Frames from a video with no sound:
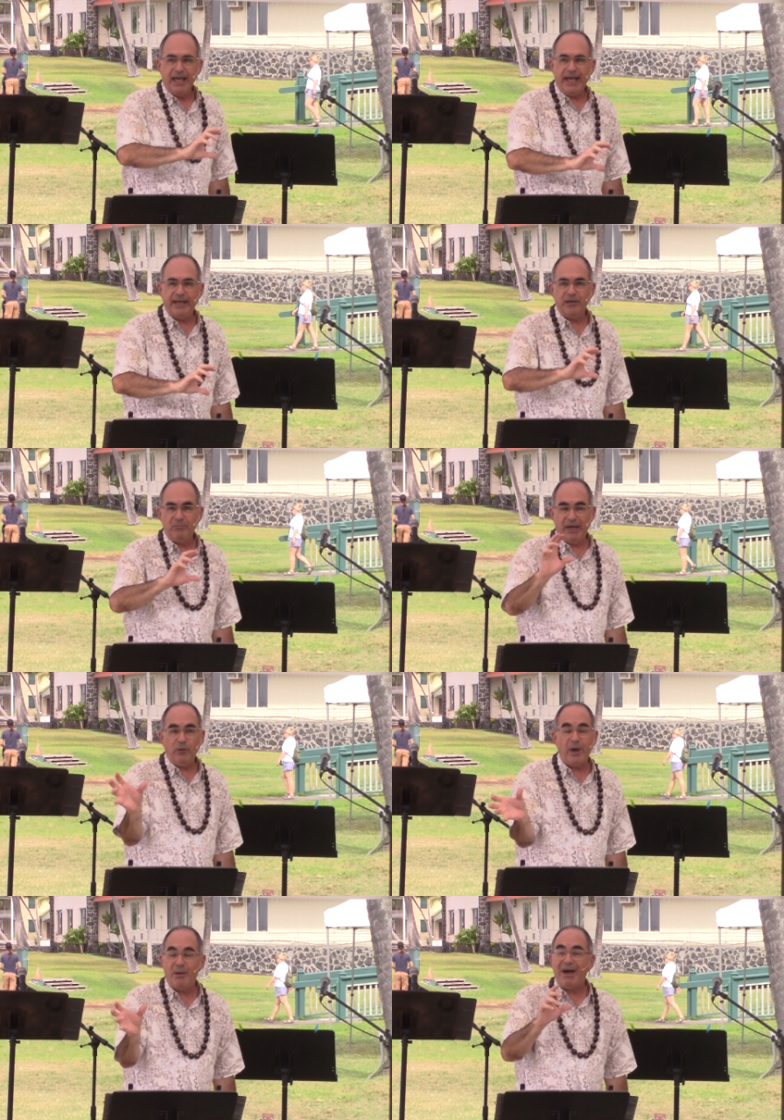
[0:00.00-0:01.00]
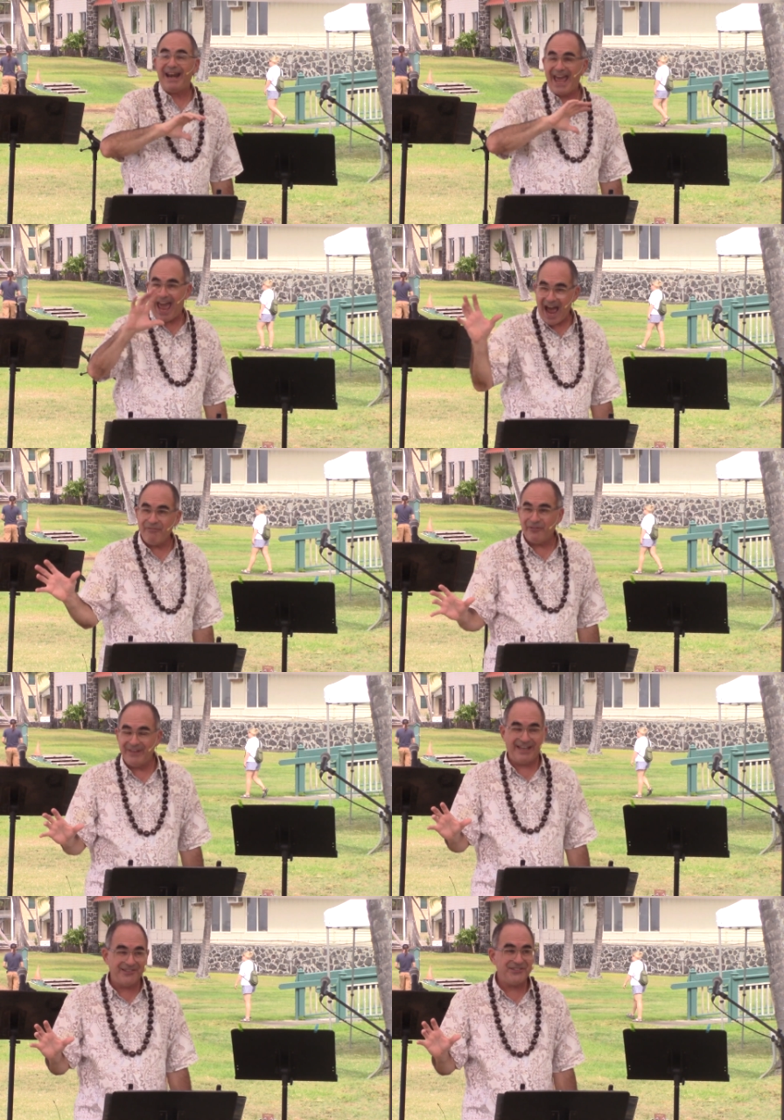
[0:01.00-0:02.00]
And by the way, about half of
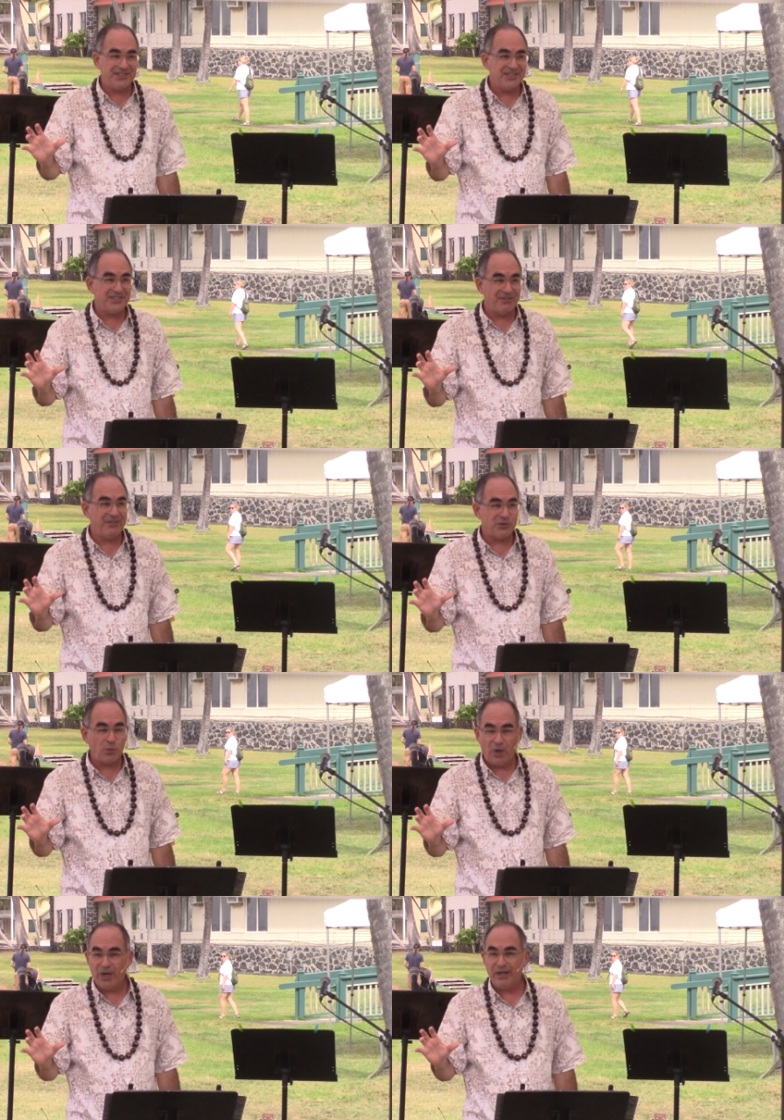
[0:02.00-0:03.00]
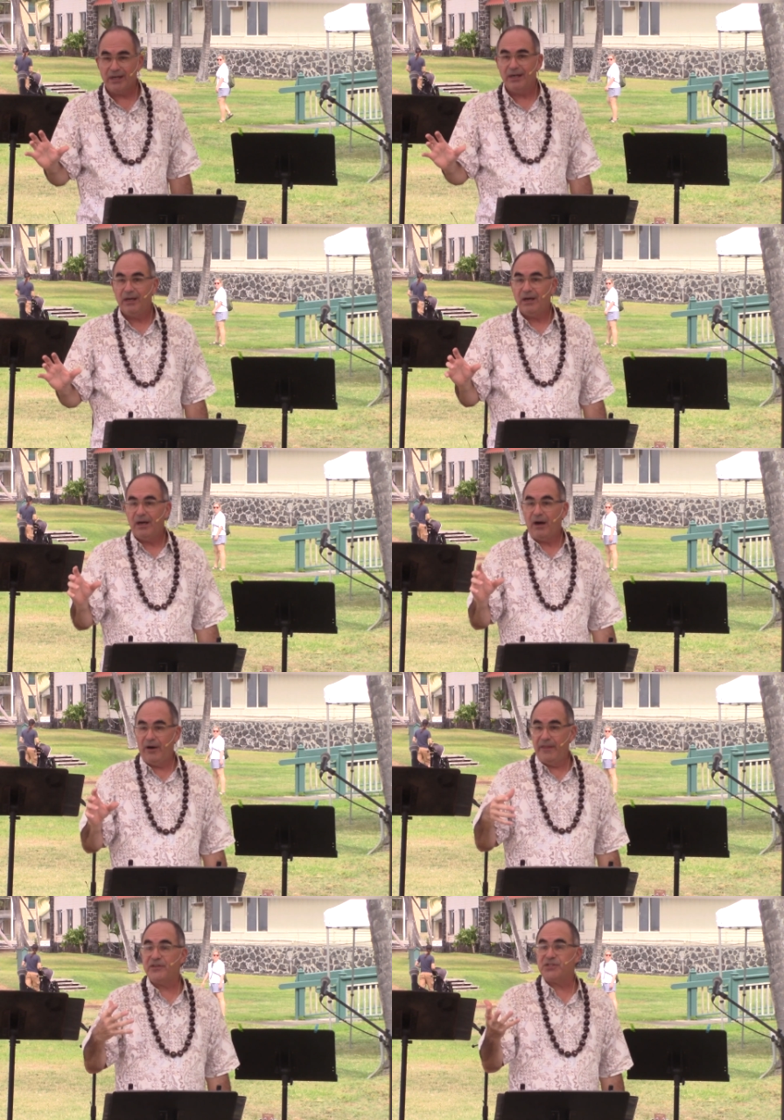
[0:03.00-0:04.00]
the instances of this word
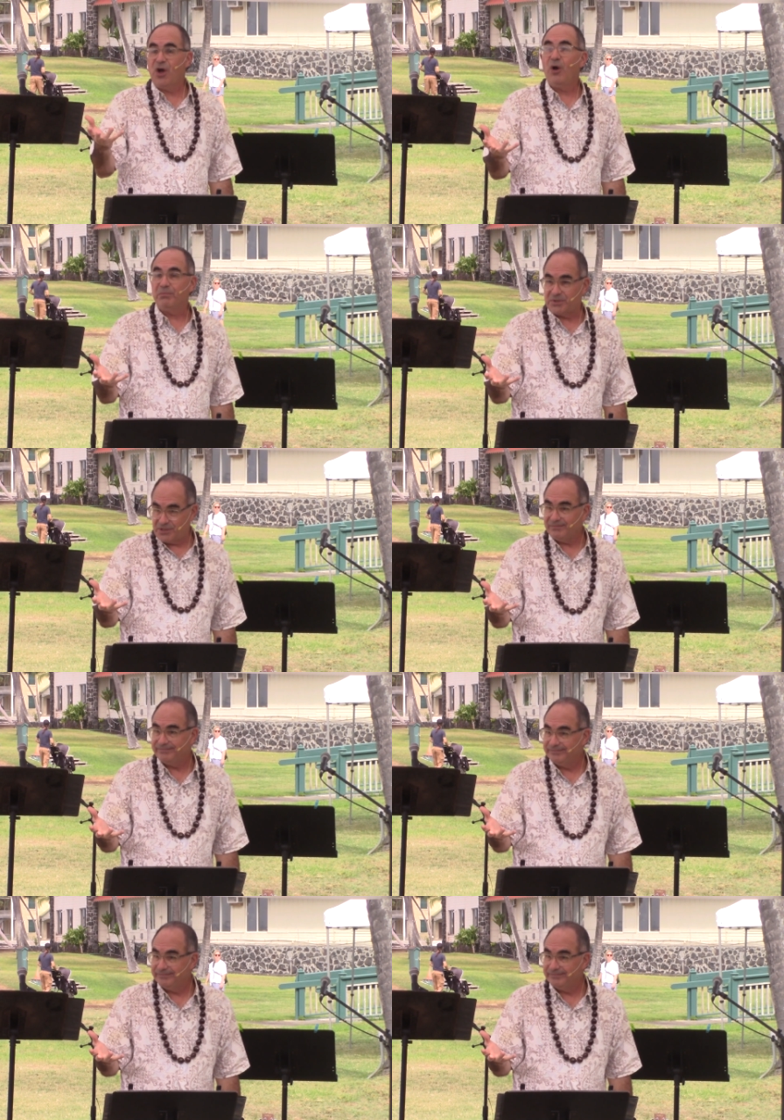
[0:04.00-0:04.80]
are in the Psalms.